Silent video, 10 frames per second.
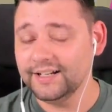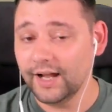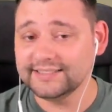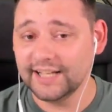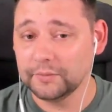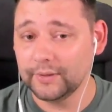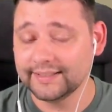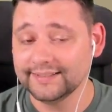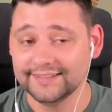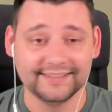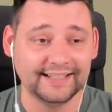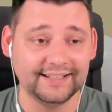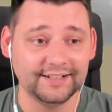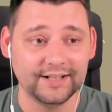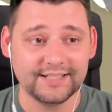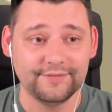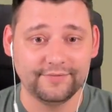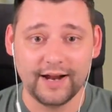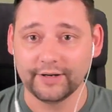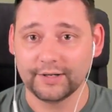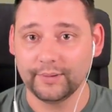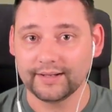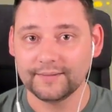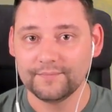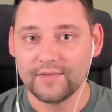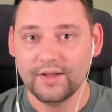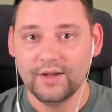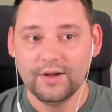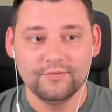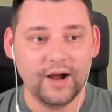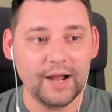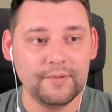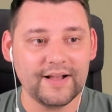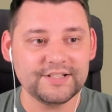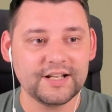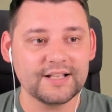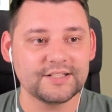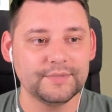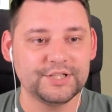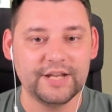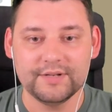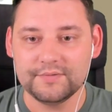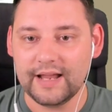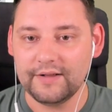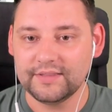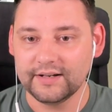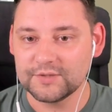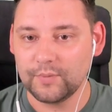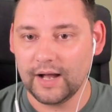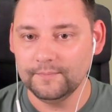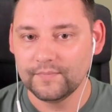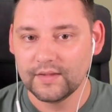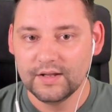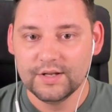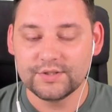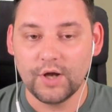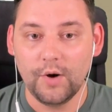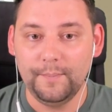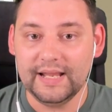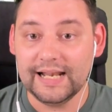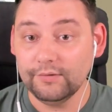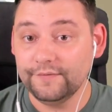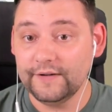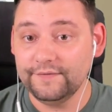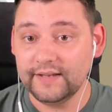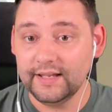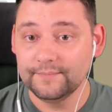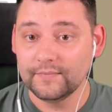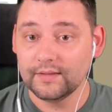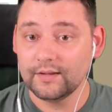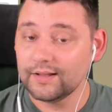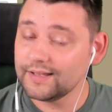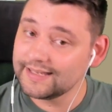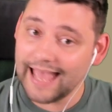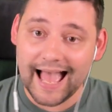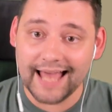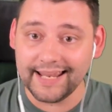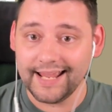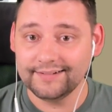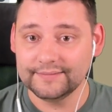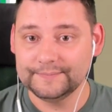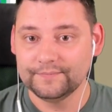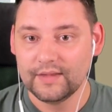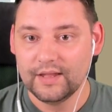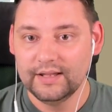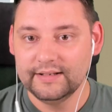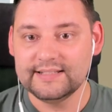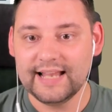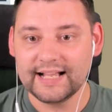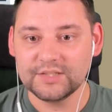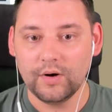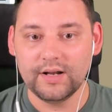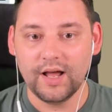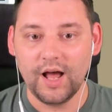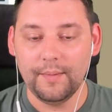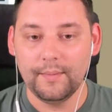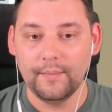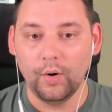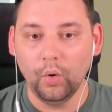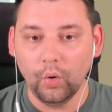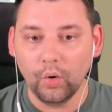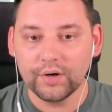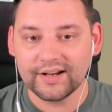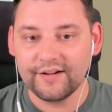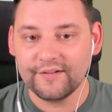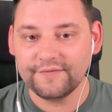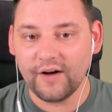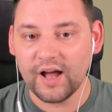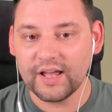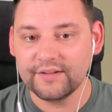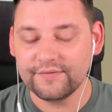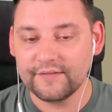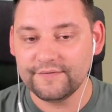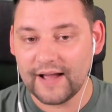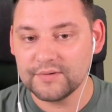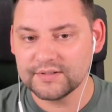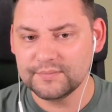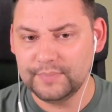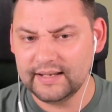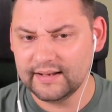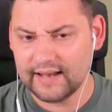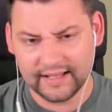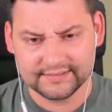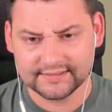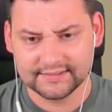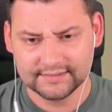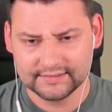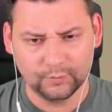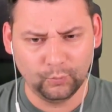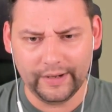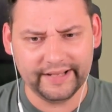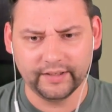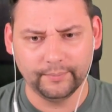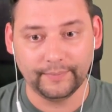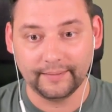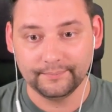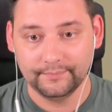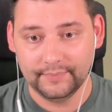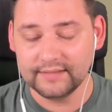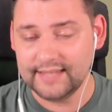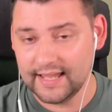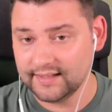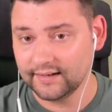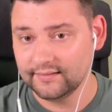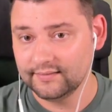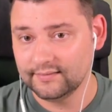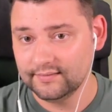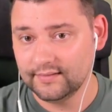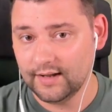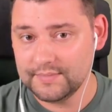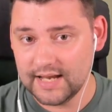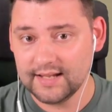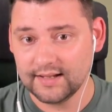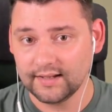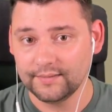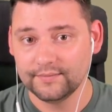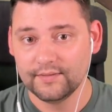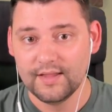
it got nighttime quick, didn't it? It got nighttime very quick. Right, we've actually got some achievements we've now done as well. So, beat level 50. Got it! This next one, uh, hoard 5,000 billion eggs. It's a weird number, but i take it. I'm taking it.